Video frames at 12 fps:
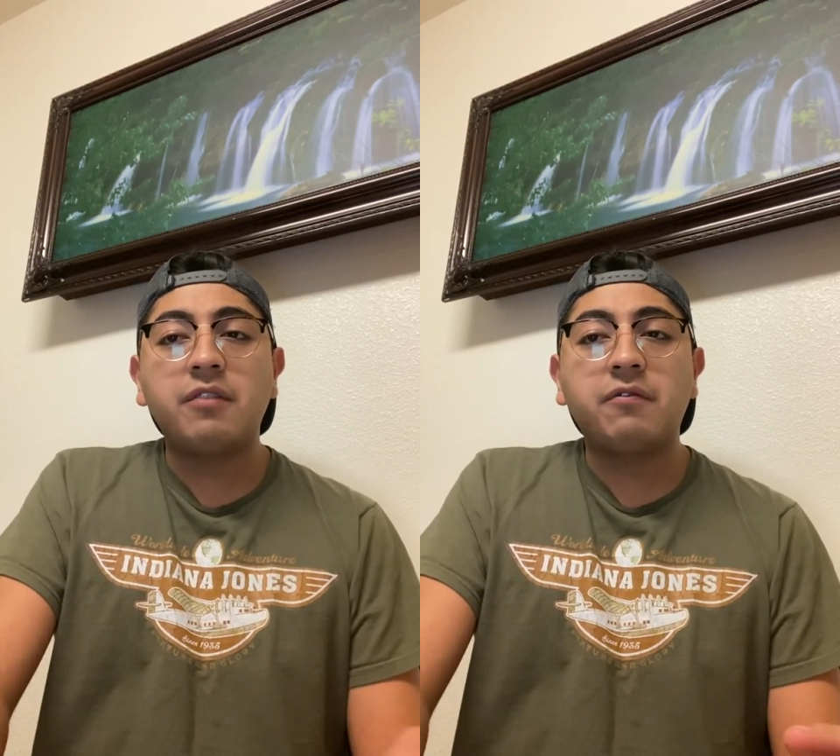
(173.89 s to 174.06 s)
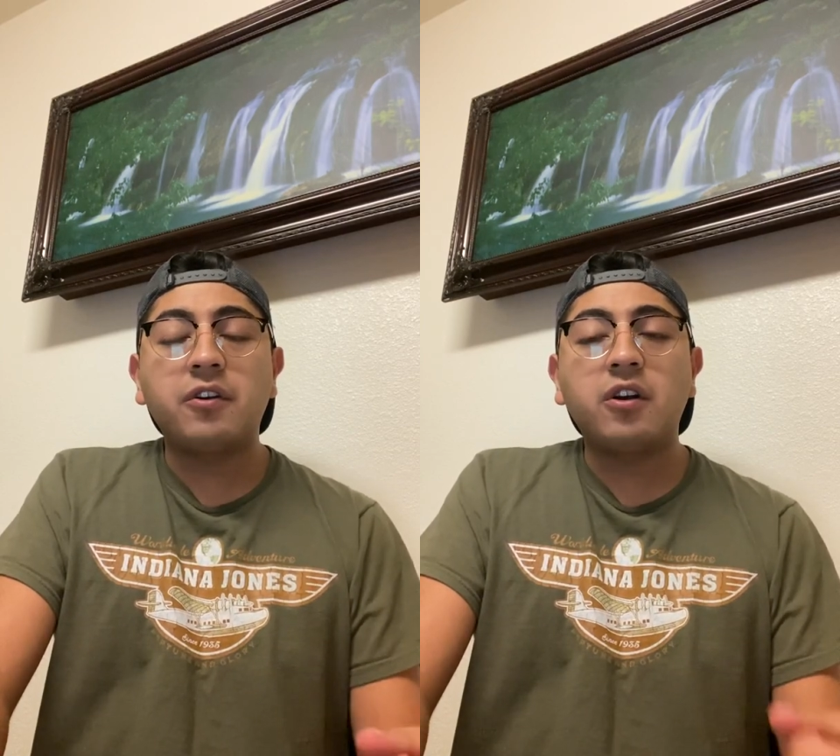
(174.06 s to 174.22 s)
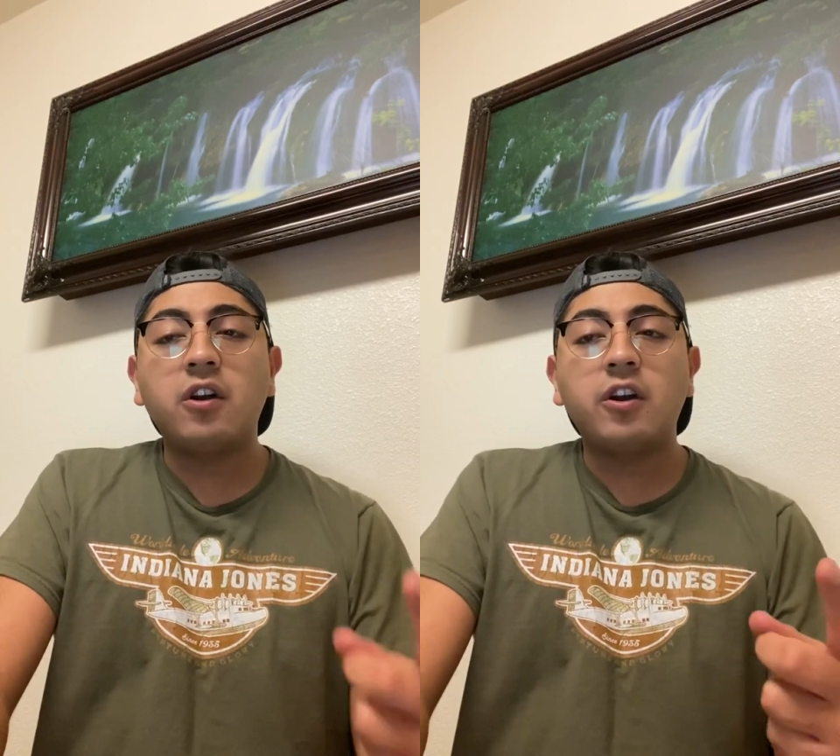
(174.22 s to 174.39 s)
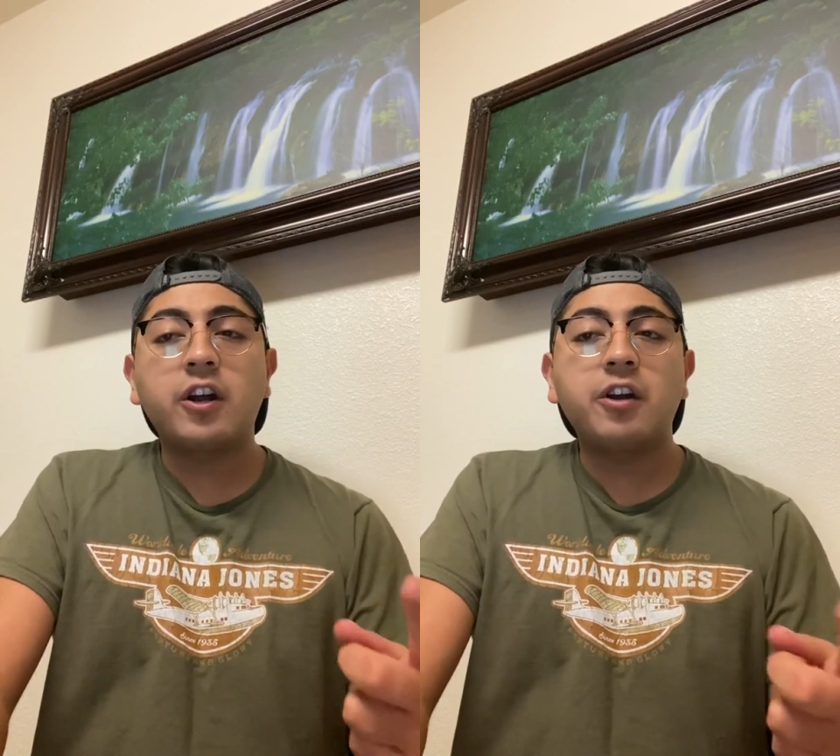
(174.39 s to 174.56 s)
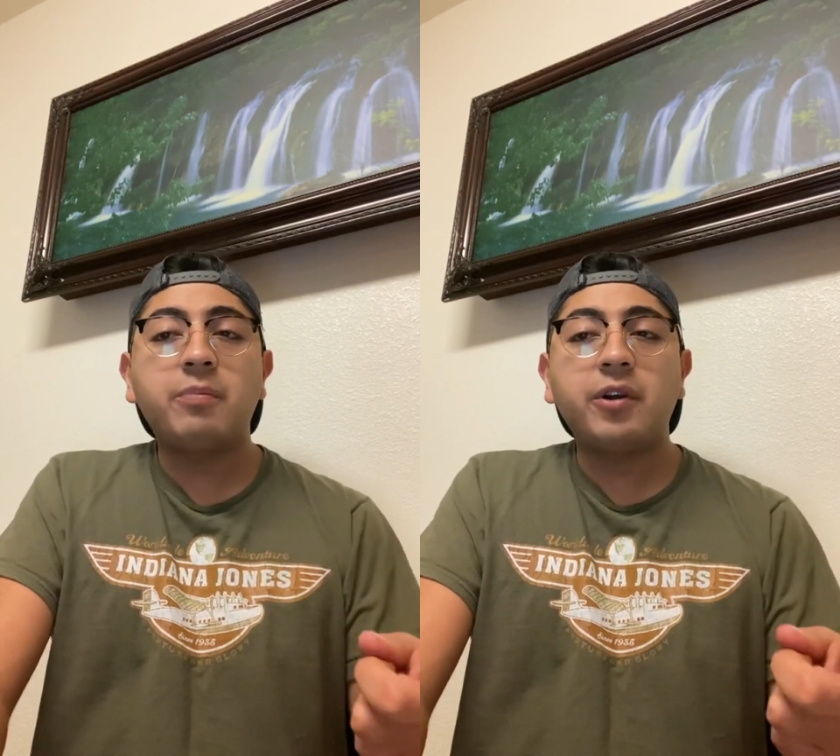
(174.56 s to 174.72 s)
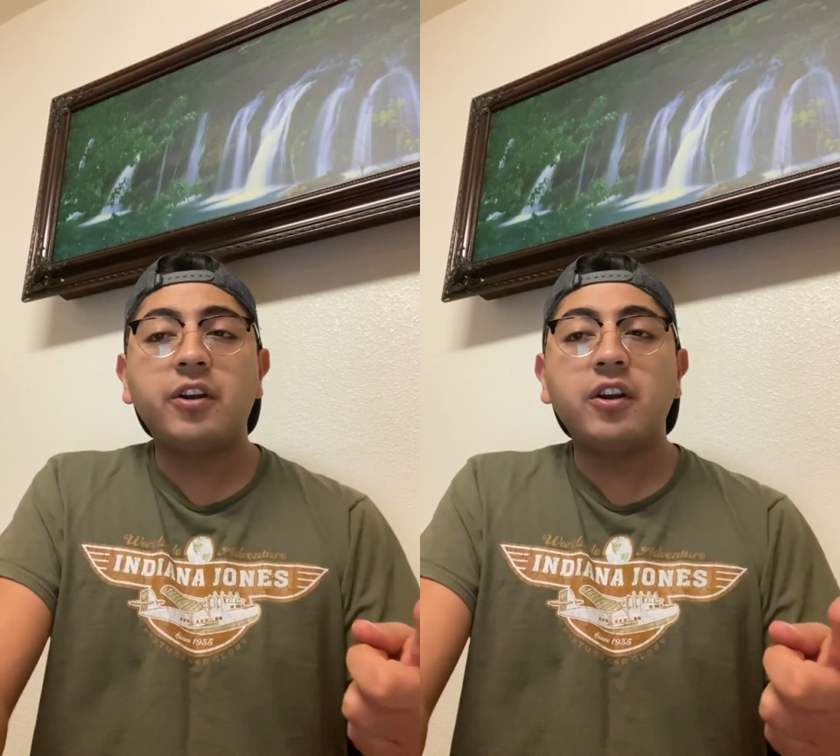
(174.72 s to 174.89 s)
for a longer
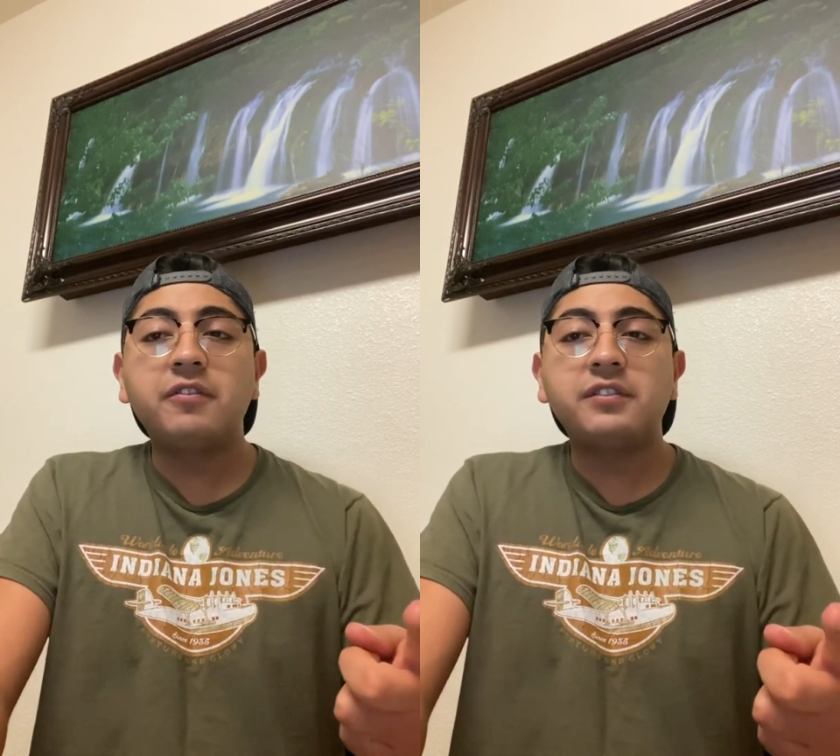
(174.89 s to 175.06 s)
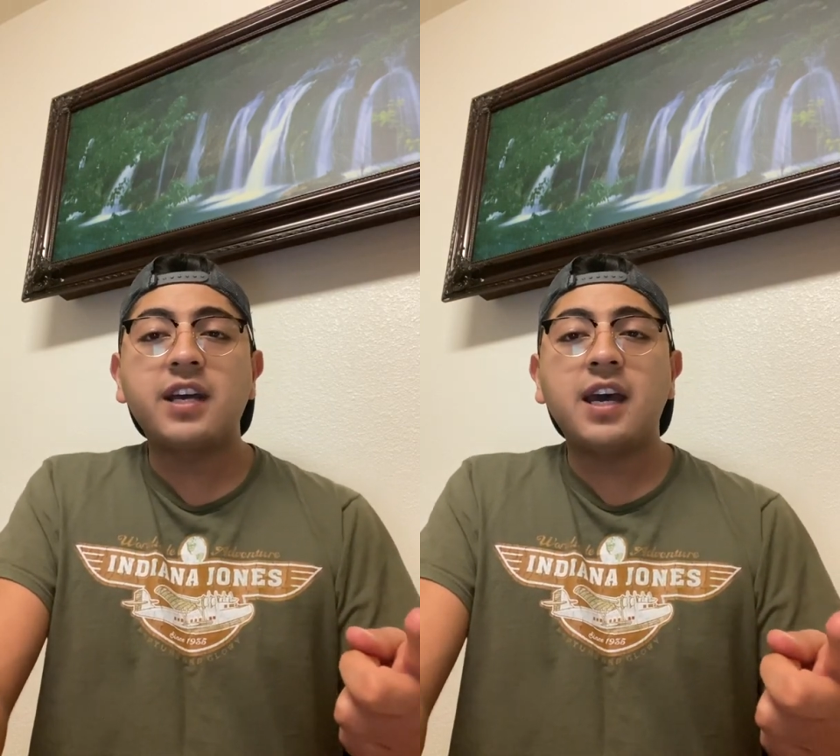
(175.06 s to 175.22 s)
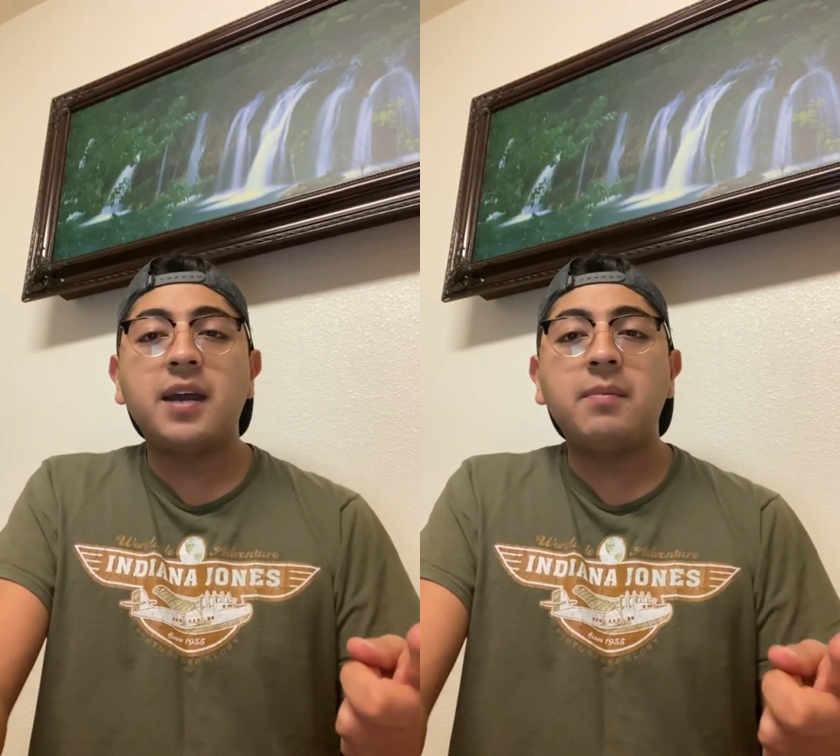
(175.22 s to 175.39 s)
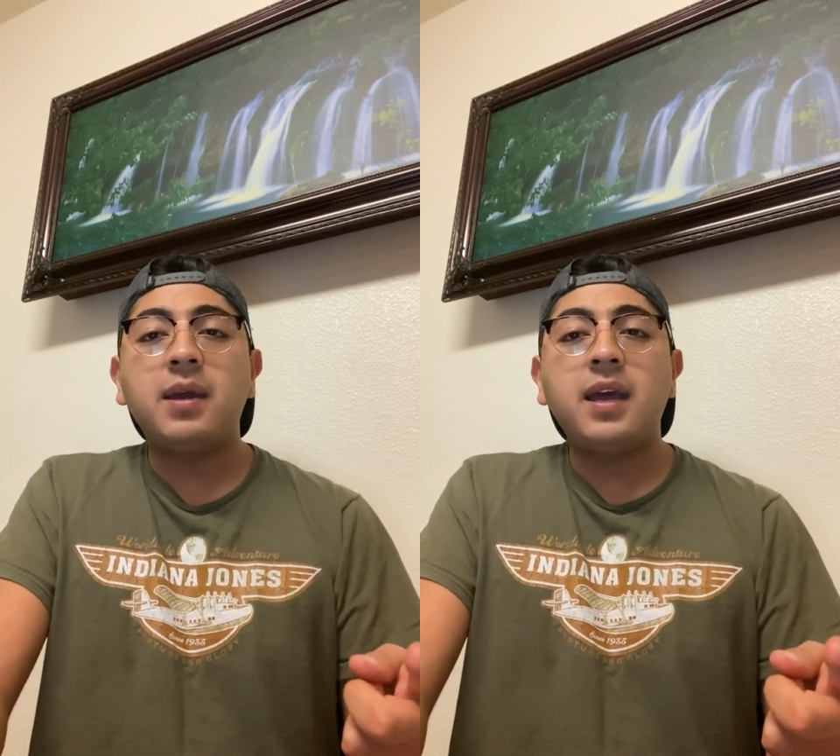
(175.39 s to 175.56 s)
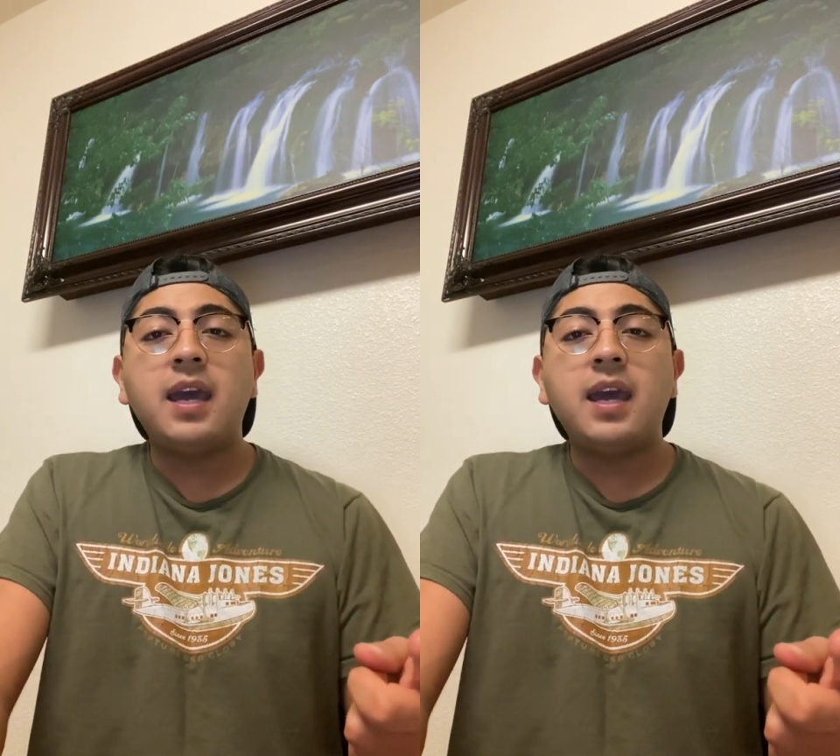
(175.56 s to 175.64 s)
period of time